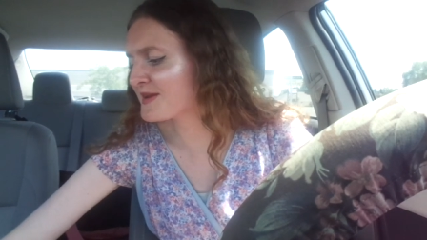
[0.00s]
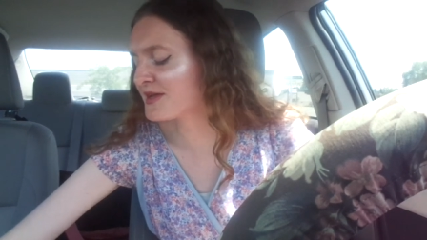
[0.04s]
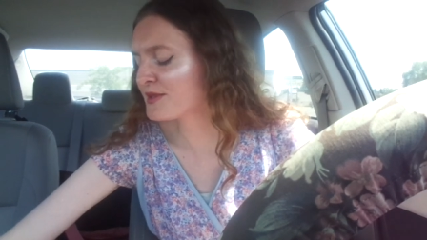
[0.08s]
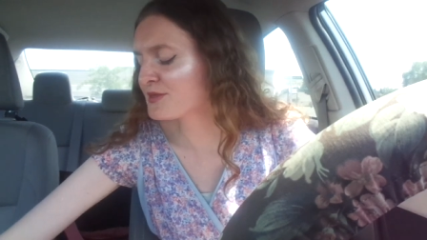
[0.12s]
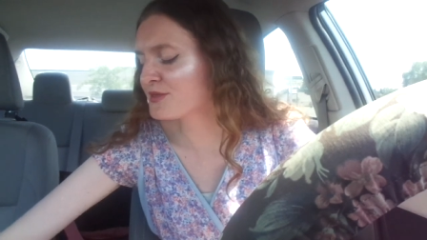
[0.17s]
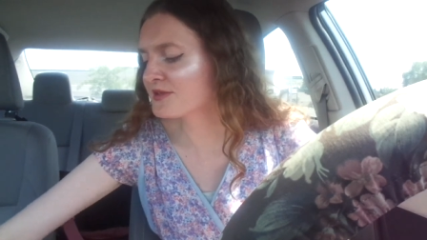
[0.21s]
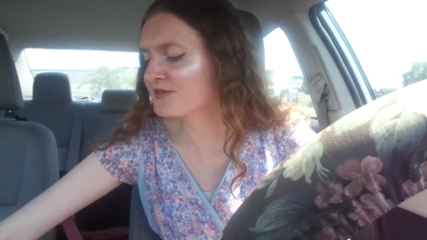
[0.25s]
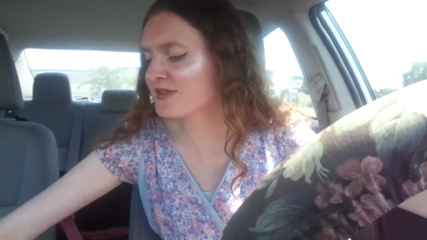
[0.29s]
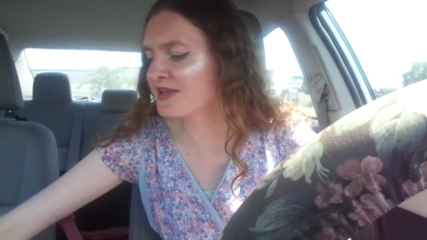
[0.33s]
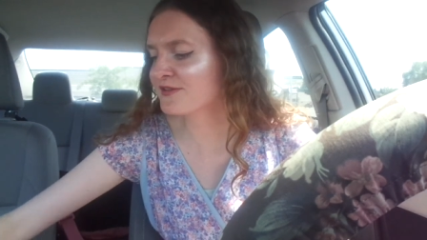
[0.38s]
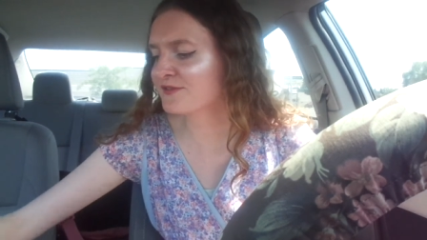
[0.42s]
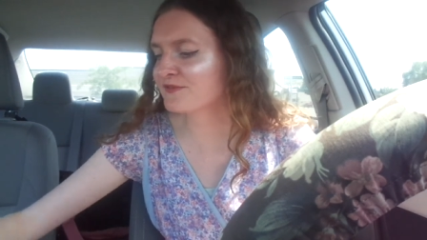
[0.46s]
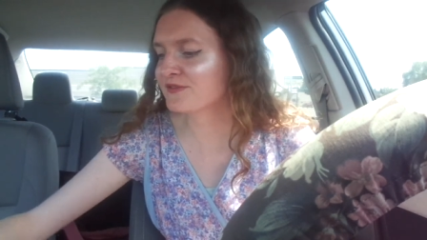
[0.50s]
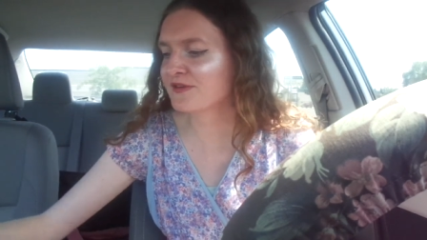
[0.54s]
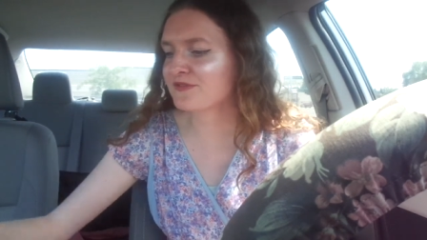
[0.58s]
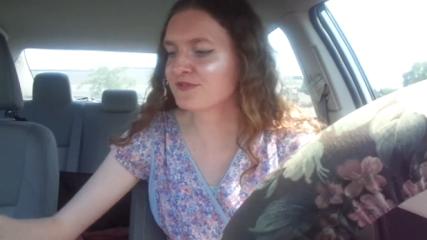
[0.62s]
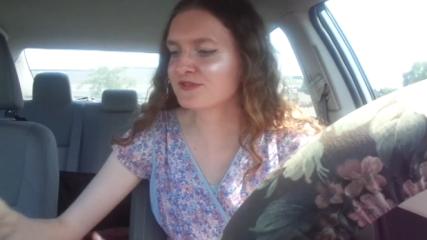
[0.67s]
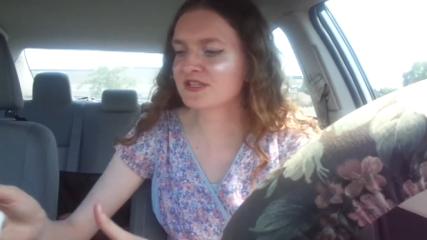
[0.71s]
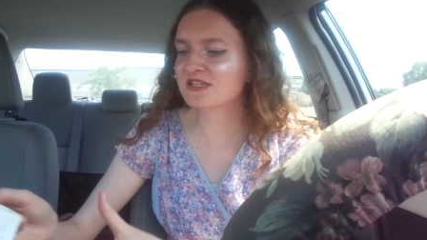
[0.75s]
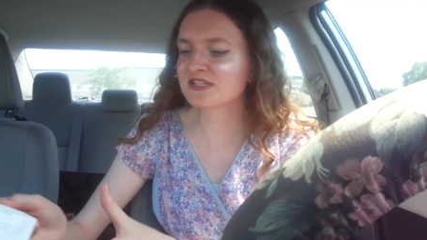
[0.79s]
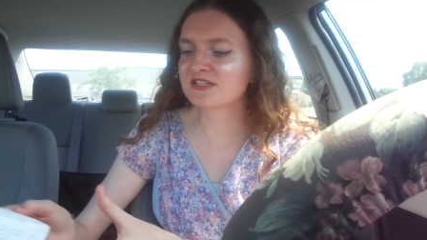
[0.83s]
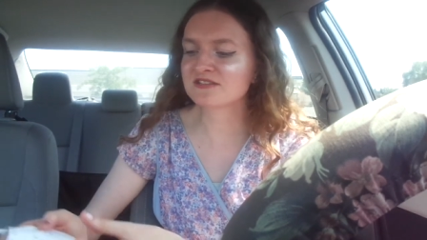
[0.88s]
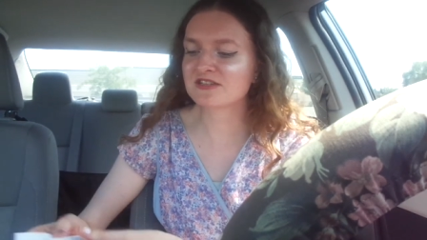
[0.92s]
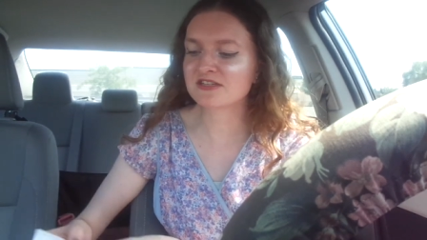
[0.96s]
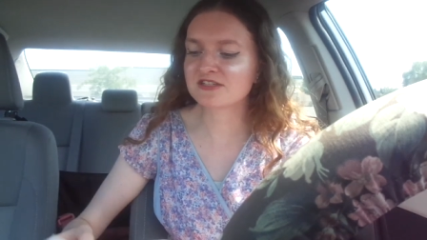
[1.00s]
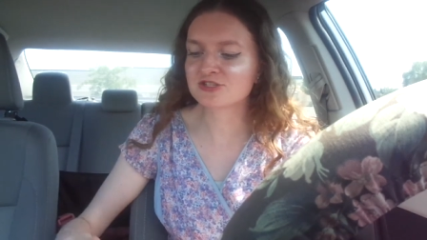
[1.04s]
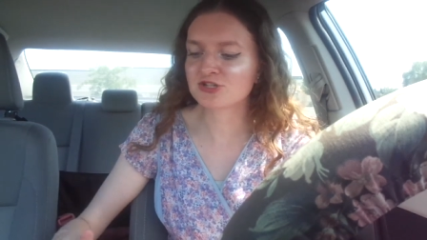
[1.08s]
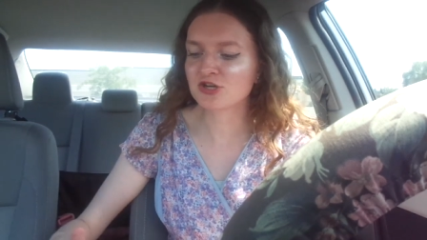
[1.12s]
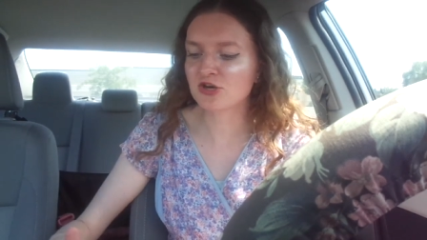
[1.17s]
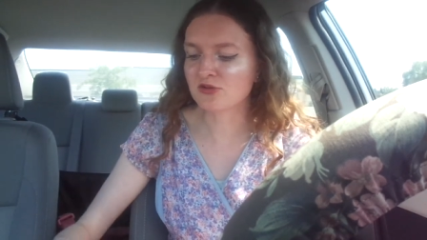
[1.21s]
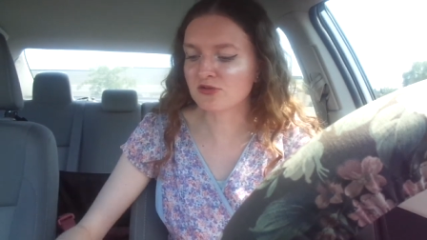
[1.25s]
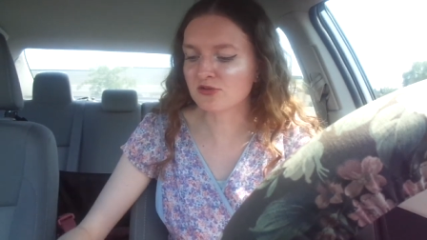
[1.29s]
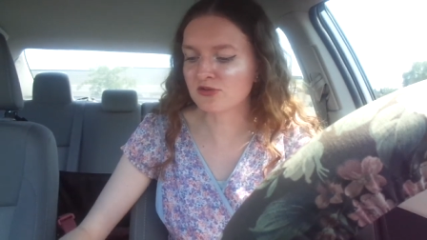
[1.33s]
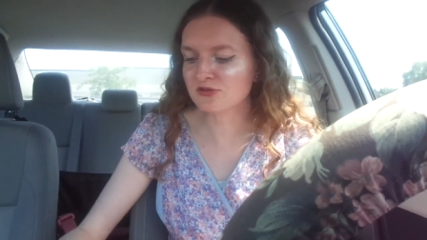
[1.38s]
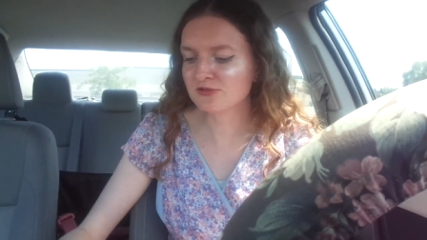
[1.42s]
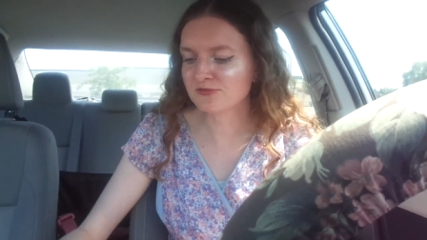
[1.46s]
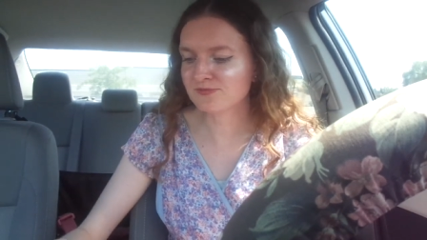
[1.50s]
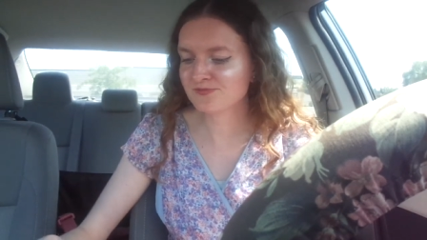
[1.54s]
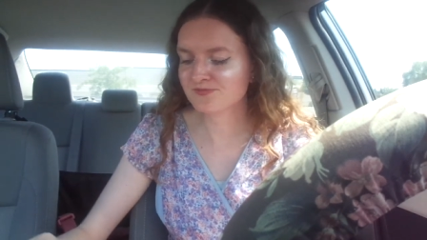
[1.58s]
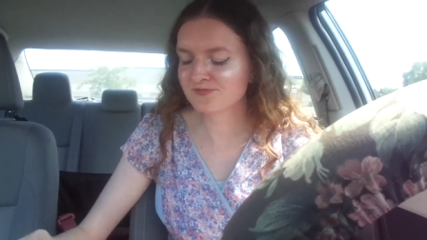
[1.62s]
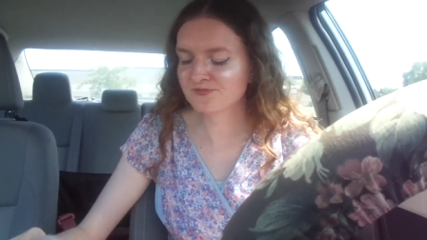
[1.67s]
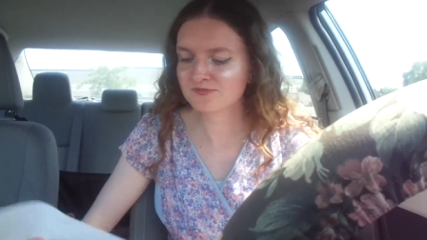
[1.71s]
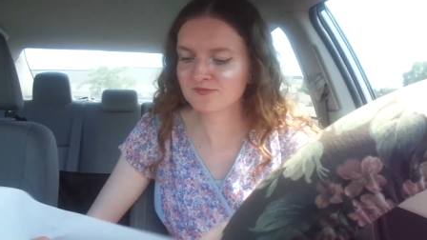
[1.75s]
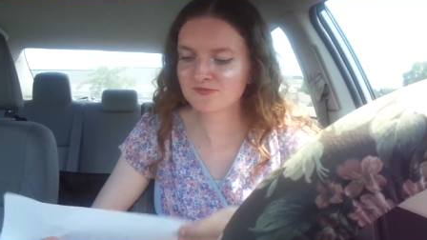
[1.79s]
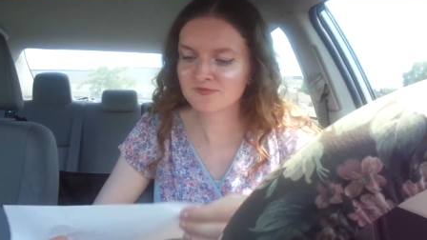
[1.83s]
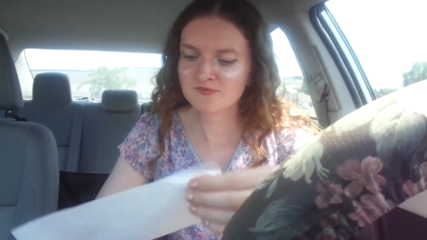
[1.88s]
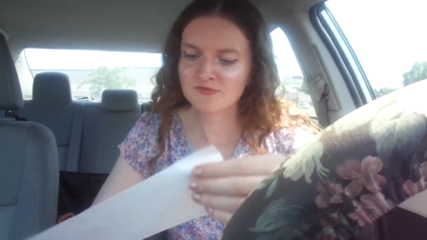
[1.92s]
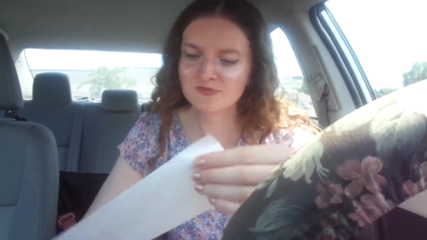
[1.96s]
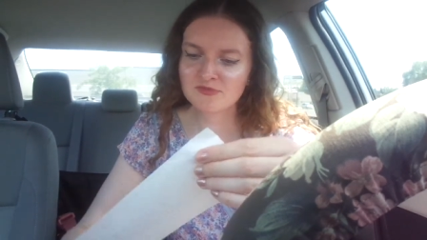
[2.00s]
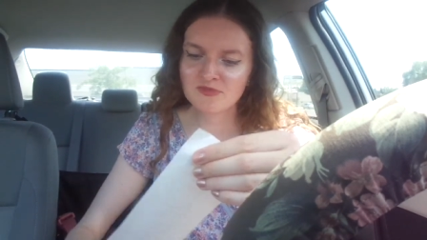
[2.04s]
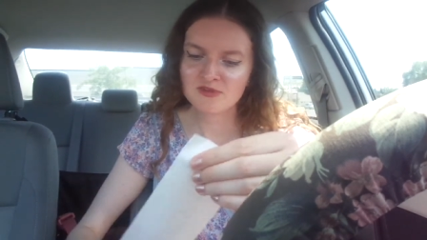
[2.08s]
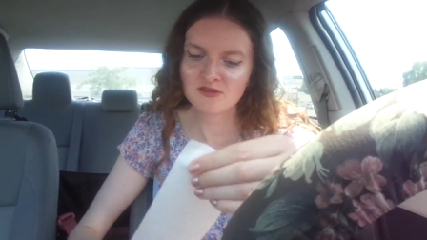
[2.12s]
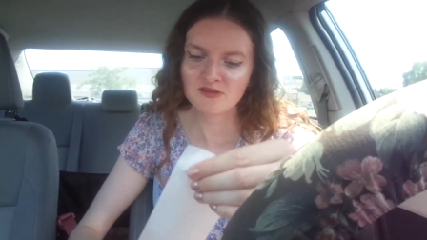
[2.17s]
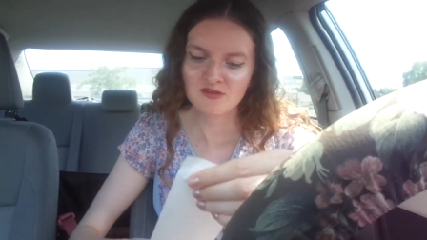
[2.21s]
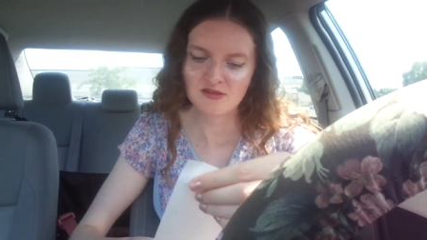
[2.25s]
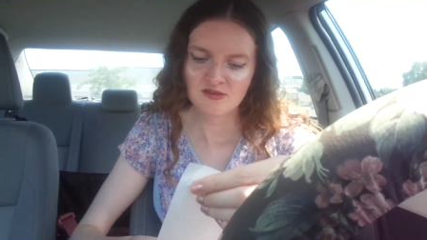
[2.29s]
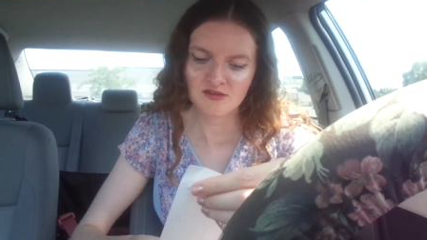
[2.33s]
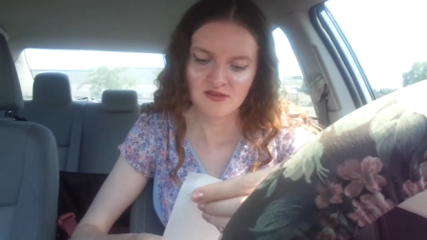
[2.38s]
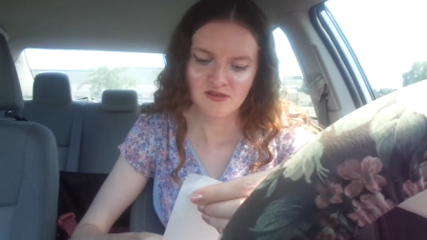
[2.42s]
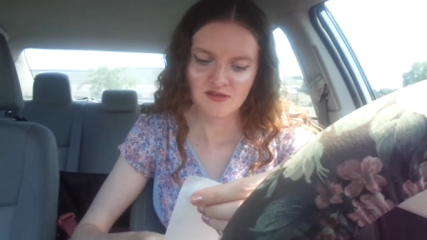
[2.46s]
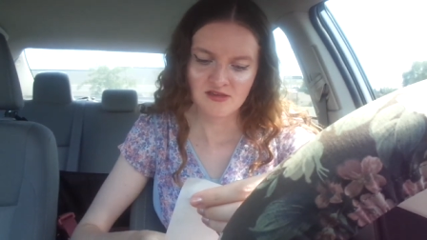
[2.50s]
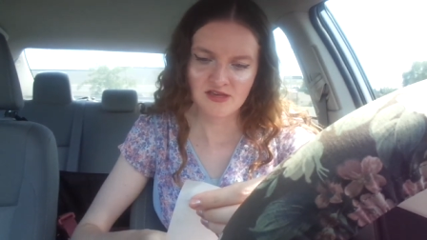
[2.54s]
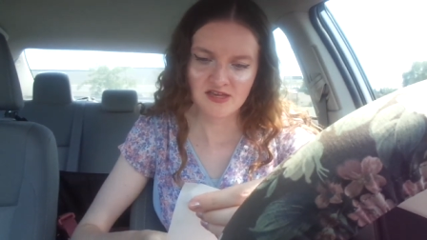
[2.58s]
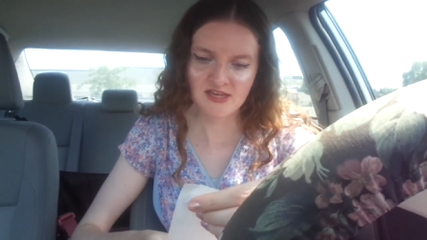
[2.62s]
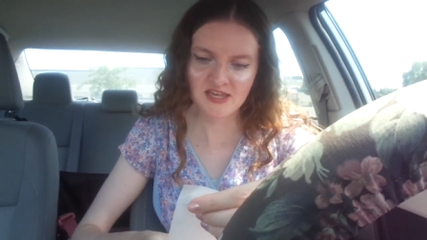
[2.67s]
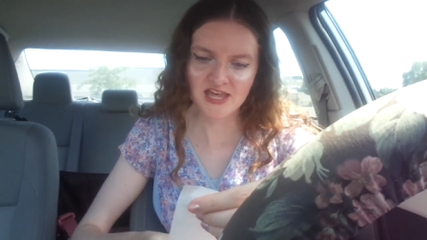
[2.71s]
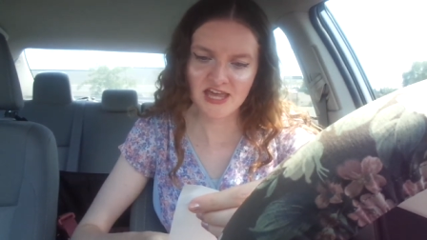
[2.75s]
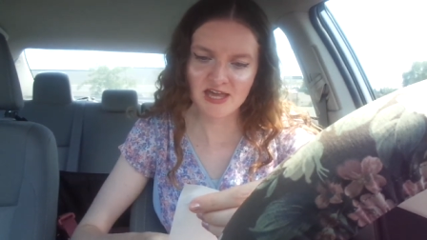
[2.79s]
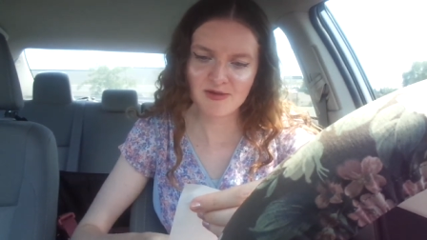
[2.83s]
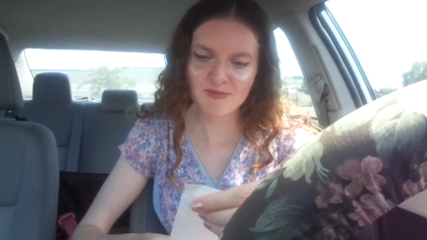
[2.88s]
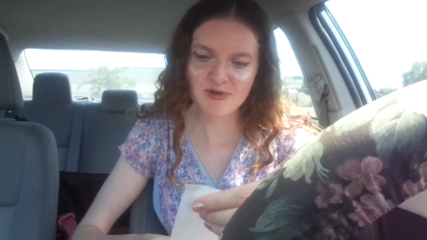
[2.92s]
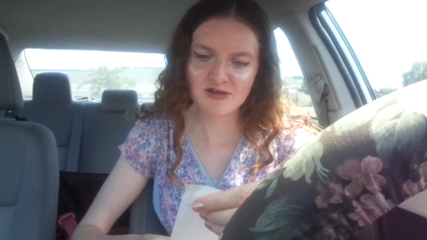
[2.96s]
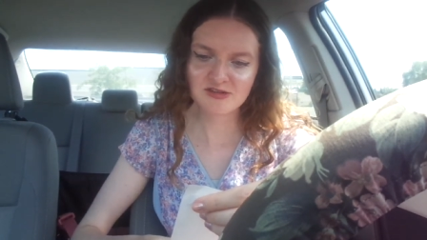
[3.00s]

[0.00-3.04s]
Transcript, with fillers: I think like 15 in total. It came